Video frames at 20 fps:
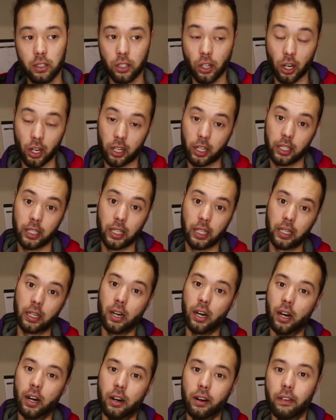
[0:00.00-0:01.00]
darkening
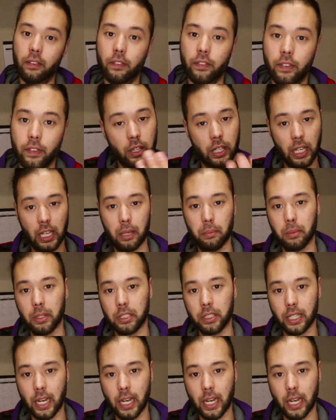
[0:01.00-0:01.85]
of the image